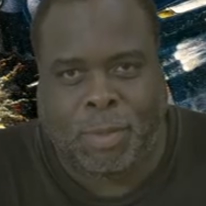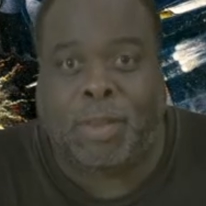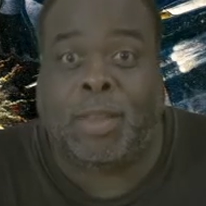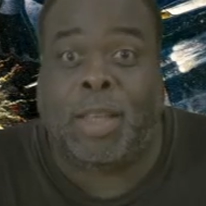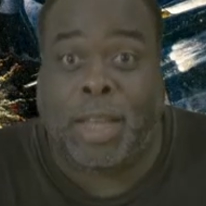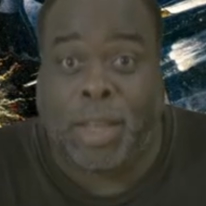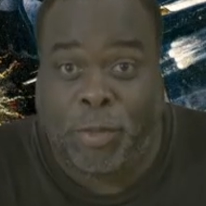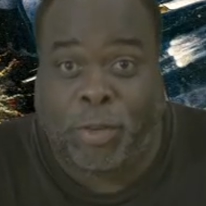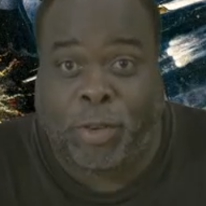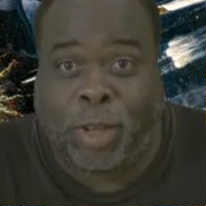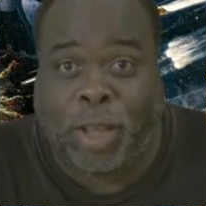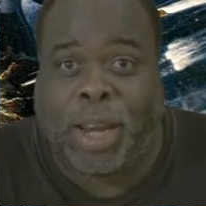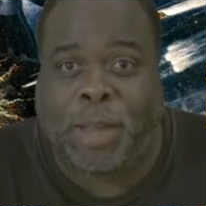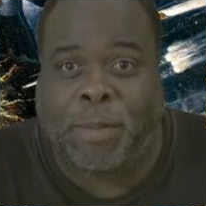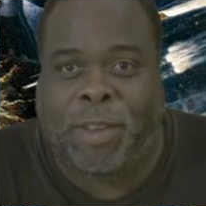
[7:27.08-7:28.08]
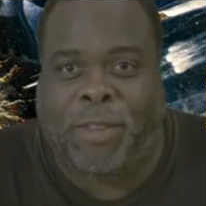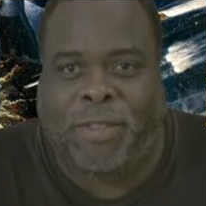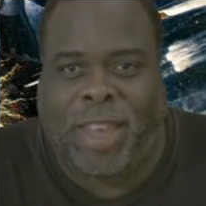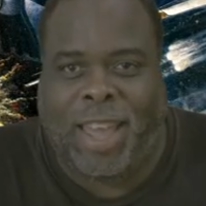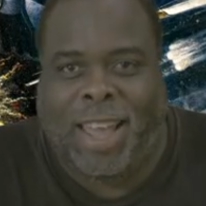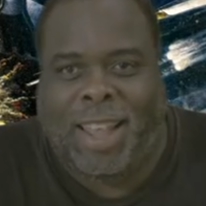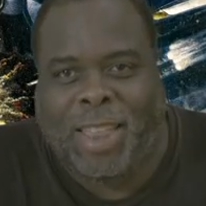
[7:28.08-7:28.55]
Thank you for letting me
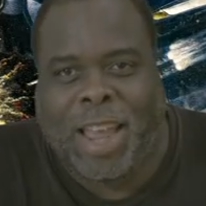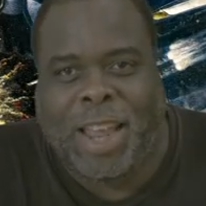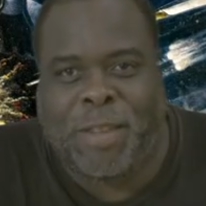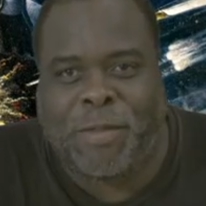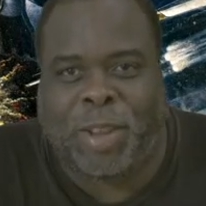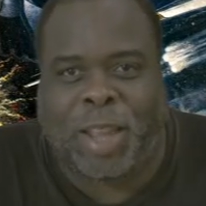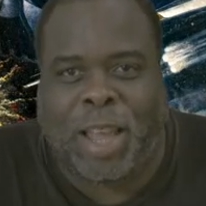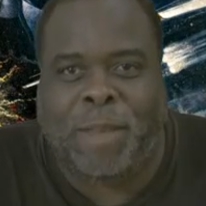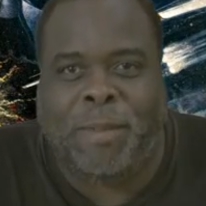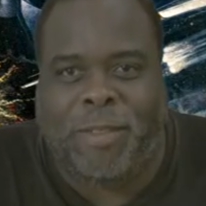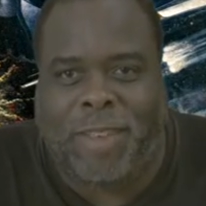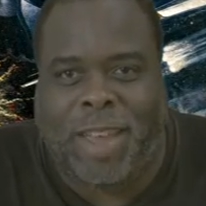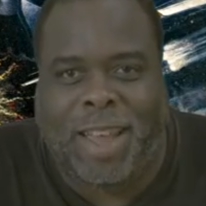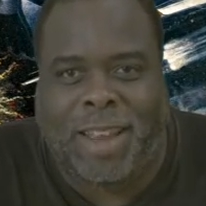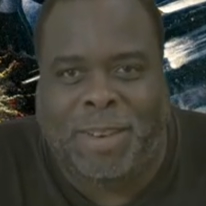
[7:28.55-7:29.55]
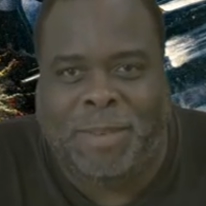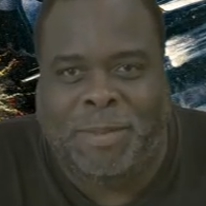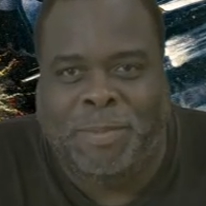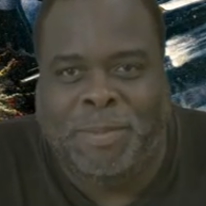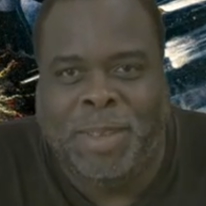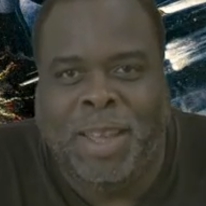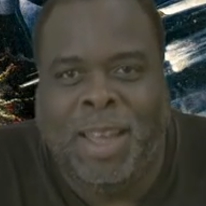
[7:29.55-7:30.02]
vent.
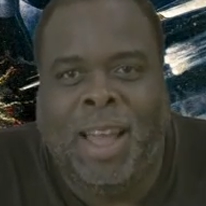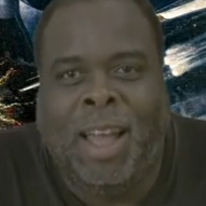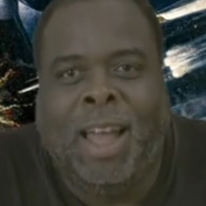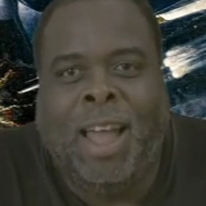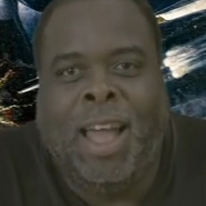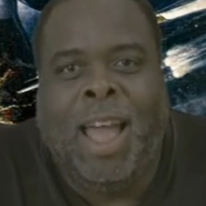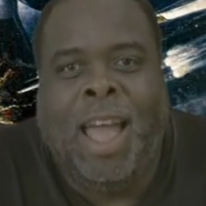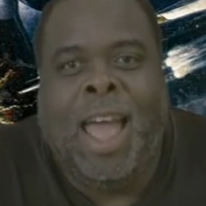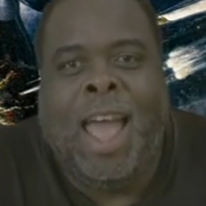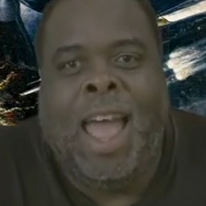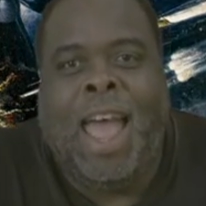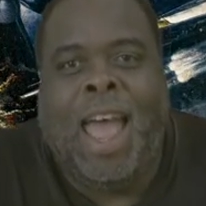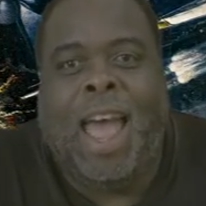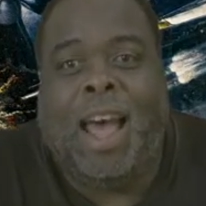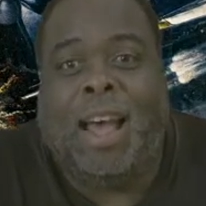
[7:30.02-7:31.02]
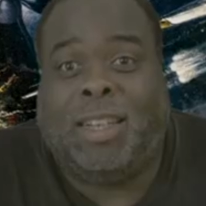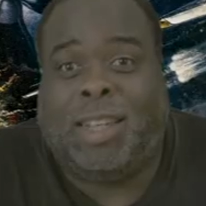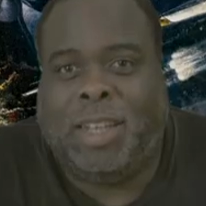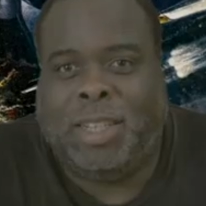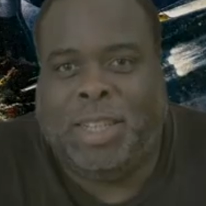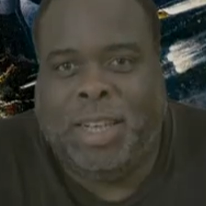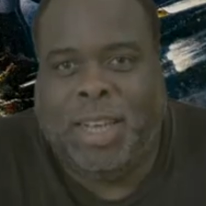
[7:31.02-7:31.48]
I'll
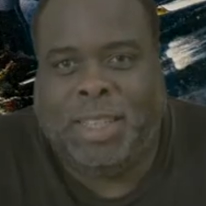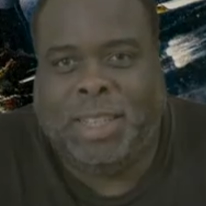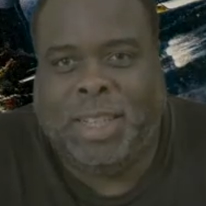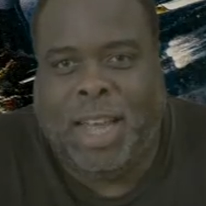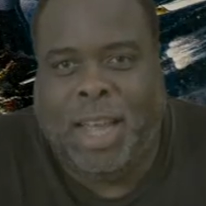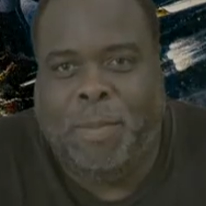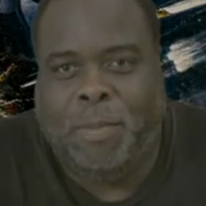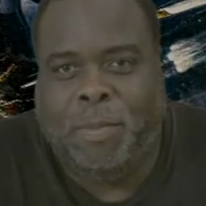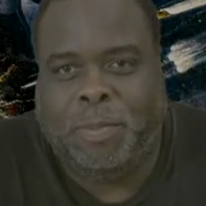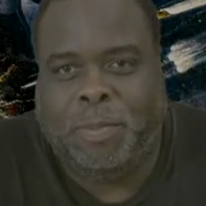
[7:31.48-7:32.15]
talk to you next time.